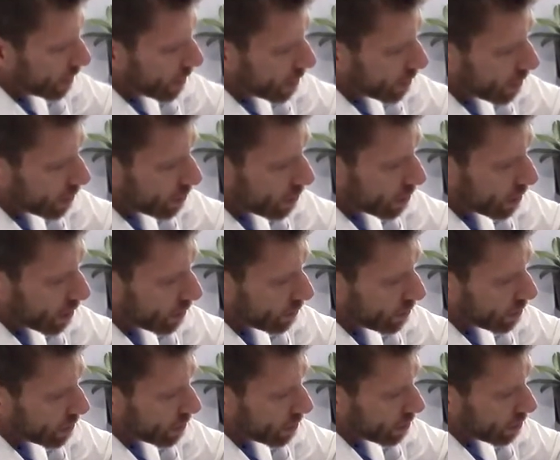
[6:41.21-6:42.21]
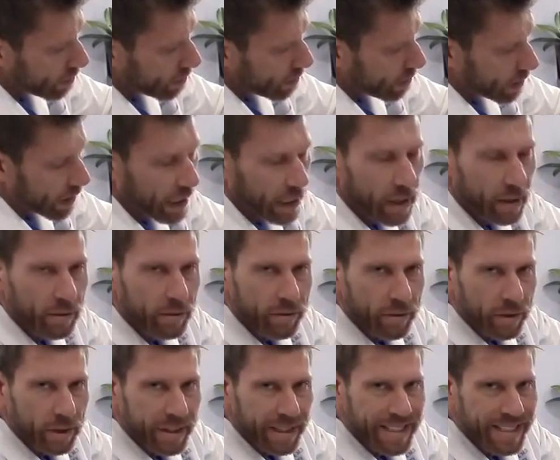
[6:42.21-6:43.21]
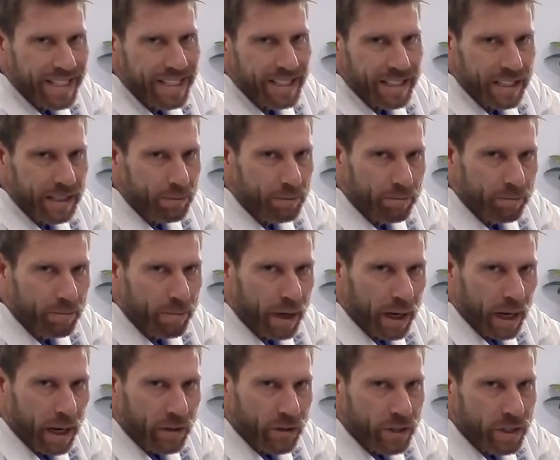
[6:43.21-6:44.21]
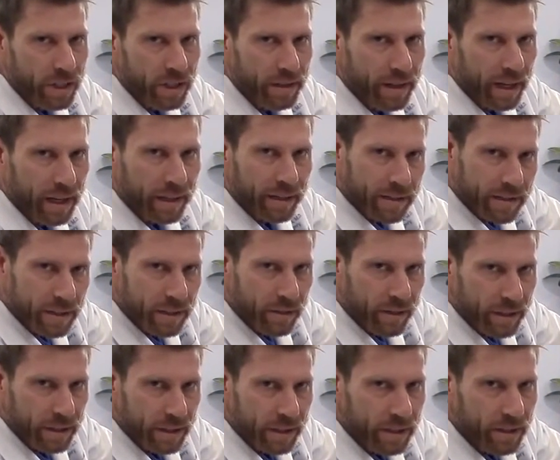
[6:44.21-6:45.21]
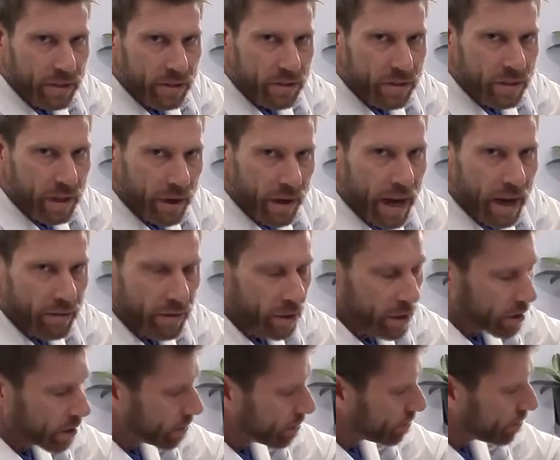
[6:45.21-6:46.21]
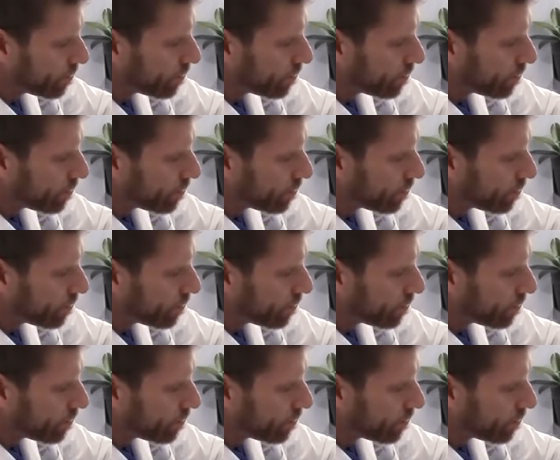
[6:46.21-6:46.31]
and then you have the native existing buttock cheek that still continues thereafter.